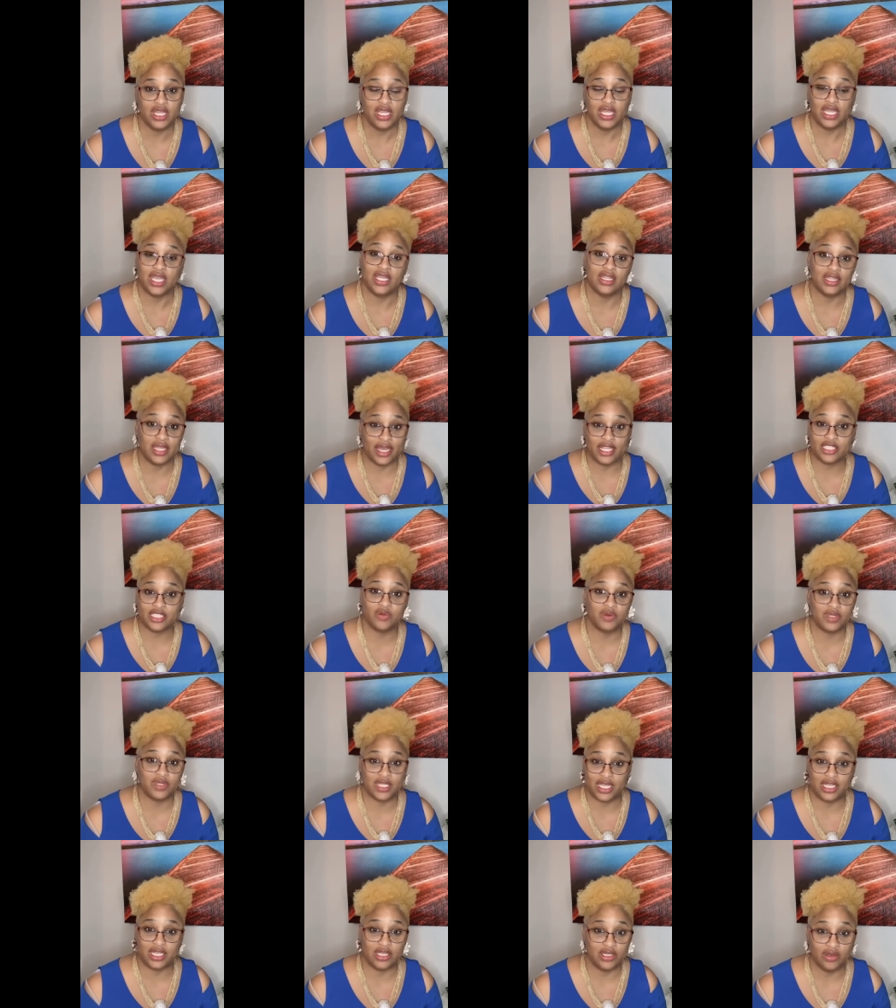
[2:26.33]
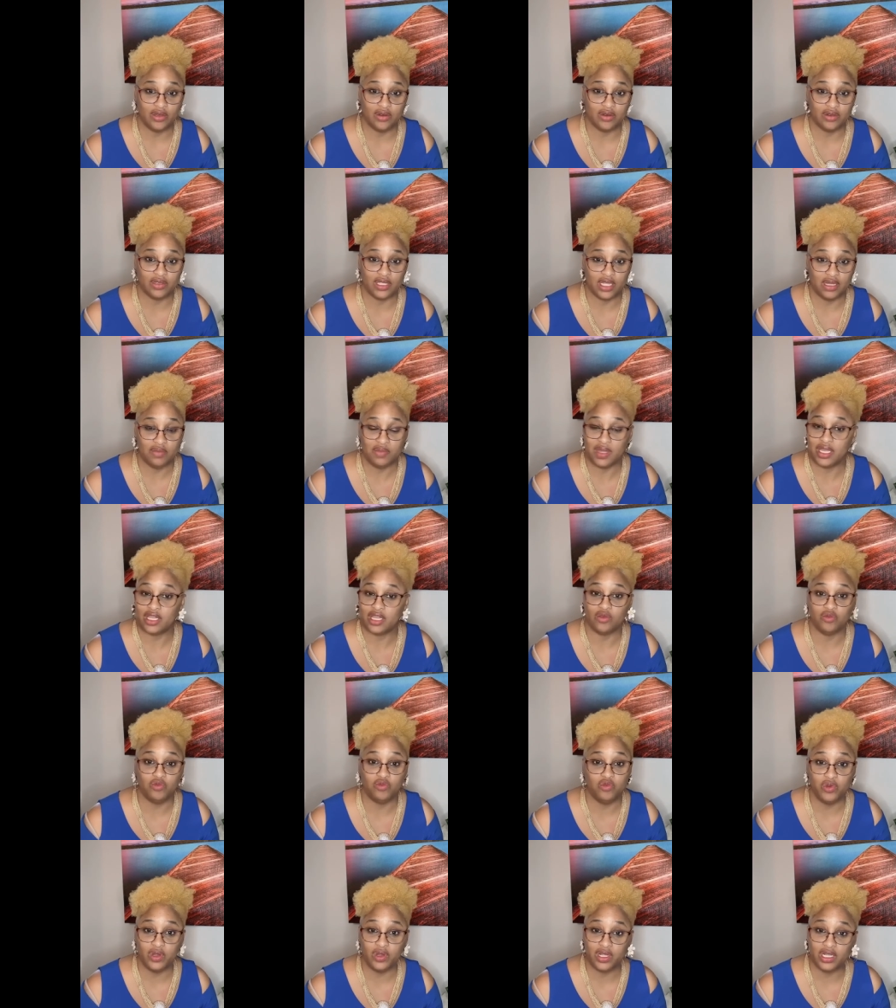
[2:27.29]
And that's what they do. They make a
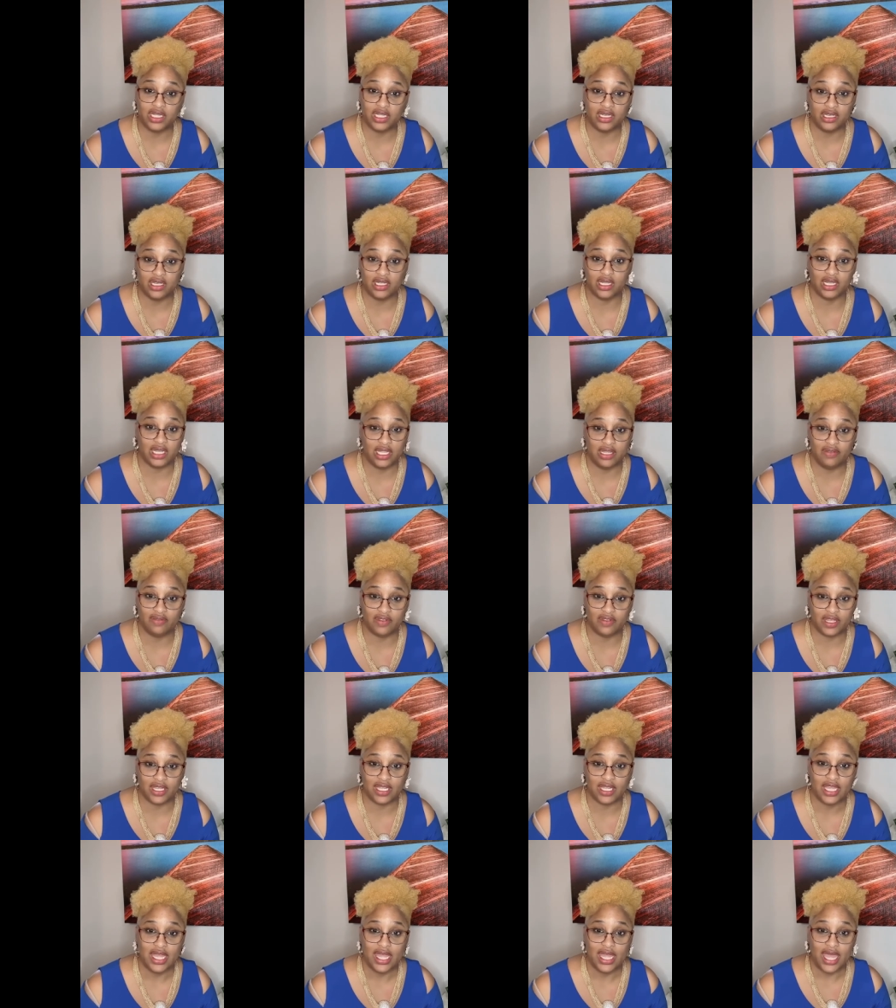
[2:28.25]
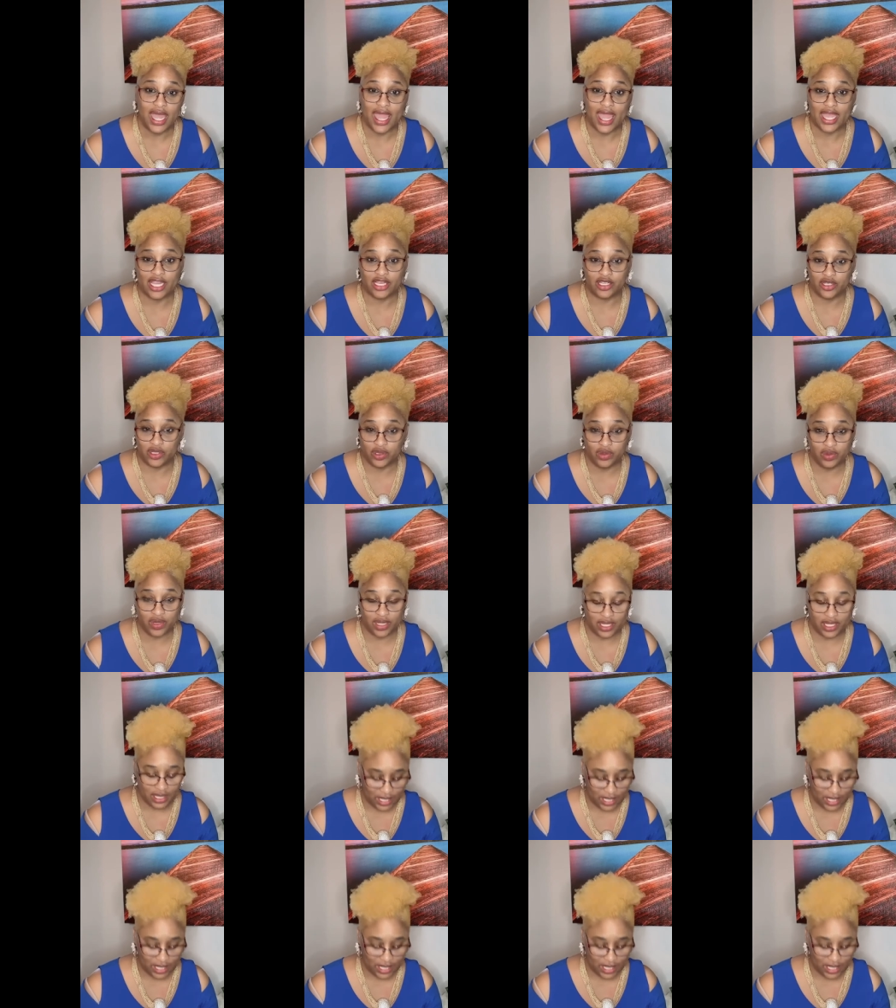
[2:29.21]
really good living at doing